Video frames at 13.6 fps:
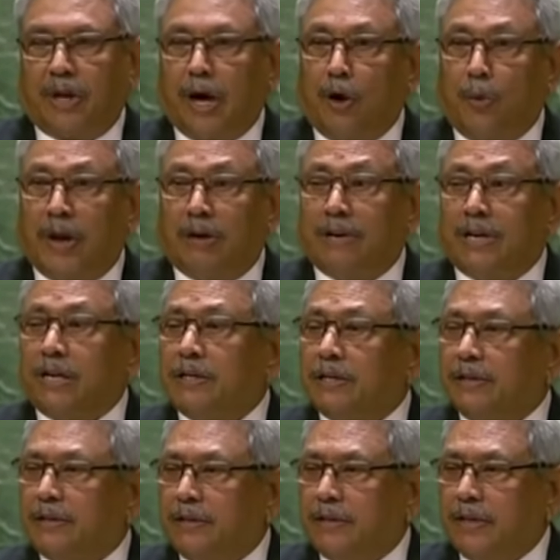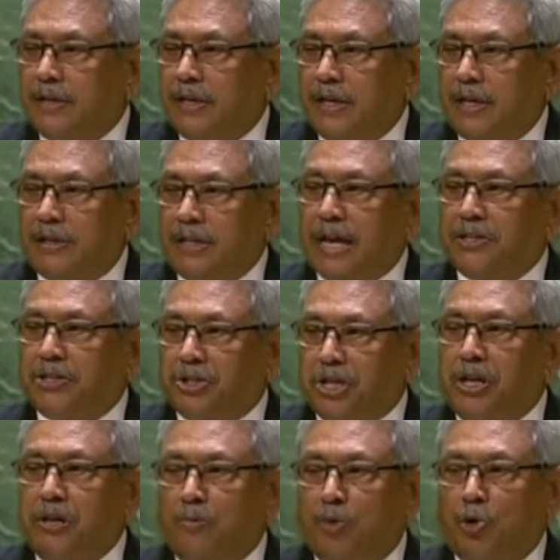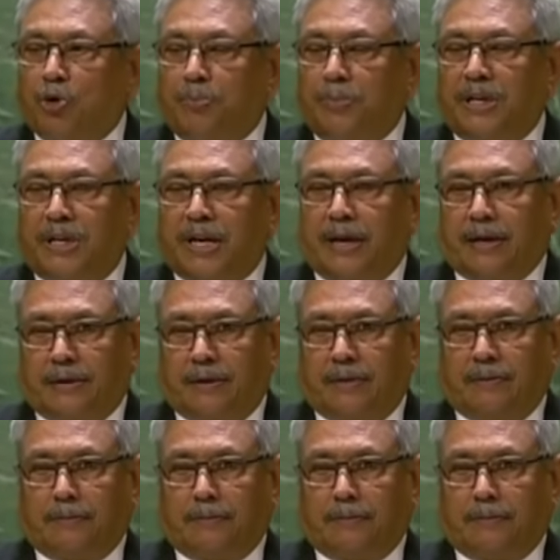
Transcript: However, there is still more to be done.